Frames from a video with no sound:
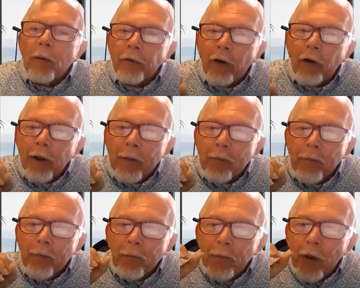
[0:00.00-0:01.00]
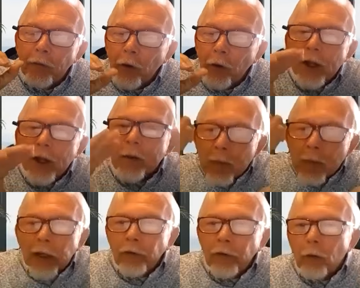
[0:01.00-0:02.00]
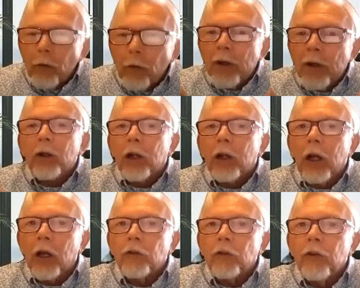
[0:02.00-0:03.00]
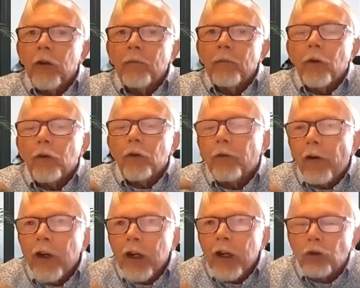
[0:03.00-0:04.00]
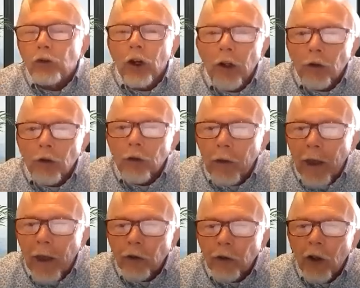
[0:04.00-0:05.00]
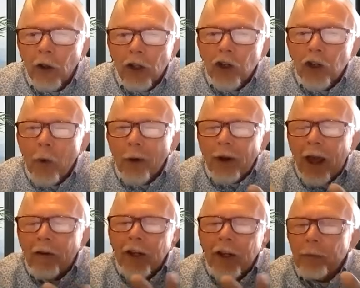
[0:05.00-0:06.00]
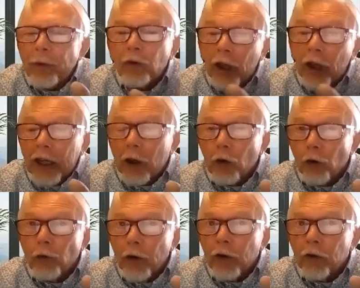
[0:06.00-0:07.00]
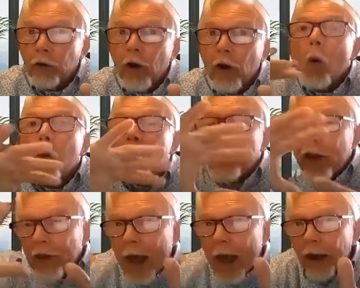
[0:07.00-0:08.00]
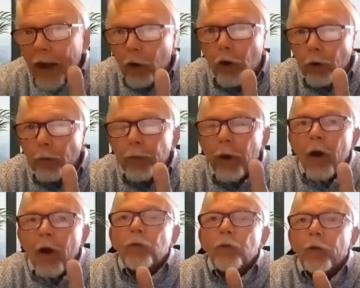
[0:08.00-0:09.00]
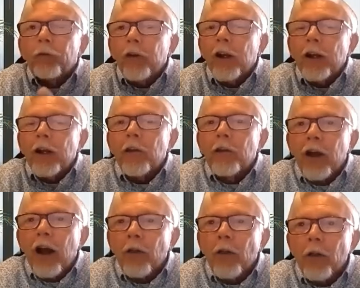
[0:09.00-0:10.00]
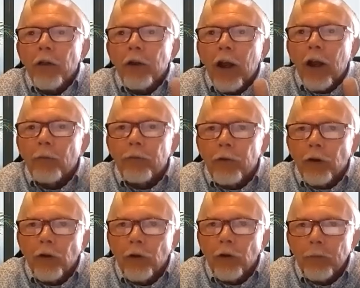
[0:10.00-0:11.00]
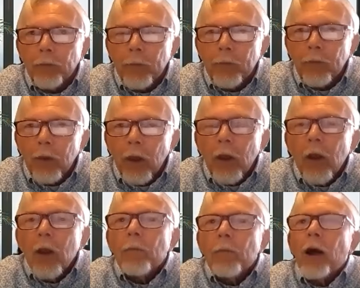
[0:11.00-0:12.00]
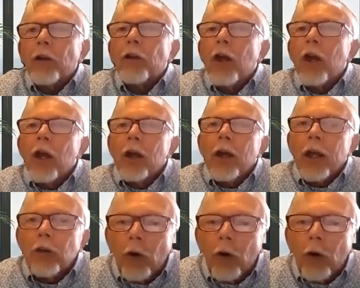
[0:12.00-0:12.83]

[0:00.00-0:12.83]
at the very, if you're in the middle, if you're middle class, there's a very good chance that you won't have any particular reason within that group to feel anything other than comfort. But